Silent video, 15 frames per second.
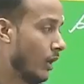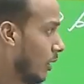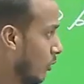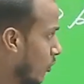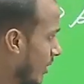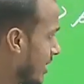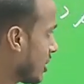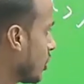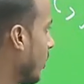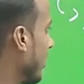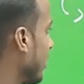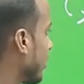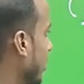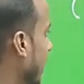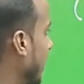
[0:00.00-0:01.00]
Once you
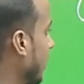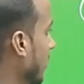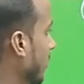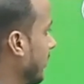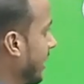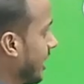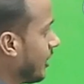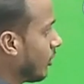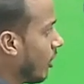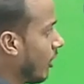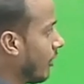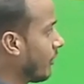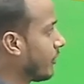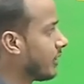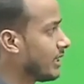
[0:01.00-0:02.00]
understand the meaning
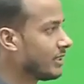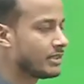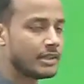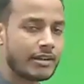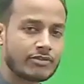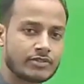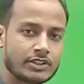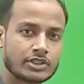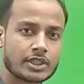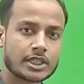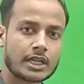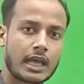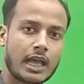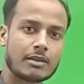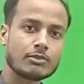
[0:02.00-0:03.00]
of this definition,
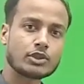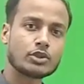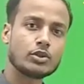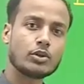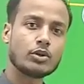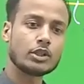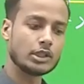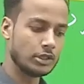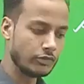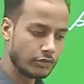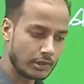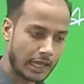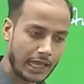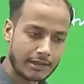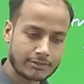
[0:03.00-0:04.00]
I am sure you would
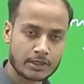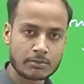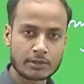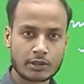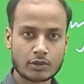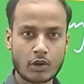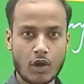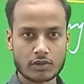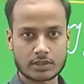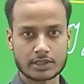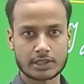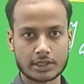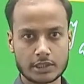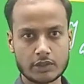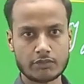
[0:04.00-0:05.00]
have some
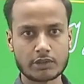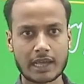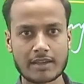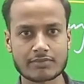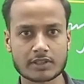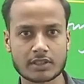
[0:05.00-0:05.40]
curiosity, you would have some